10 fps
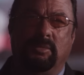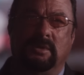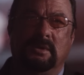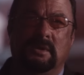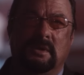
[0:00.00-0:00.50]
up,
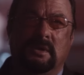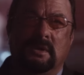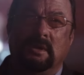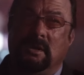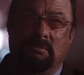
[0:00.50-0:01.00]

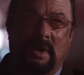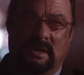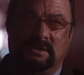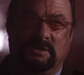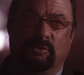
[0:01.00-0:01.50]
it
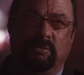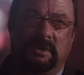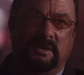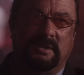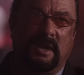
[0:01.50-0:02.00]
might still
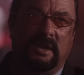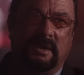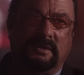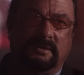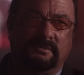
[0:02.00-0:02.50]
be
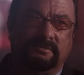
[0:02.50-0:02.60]
there.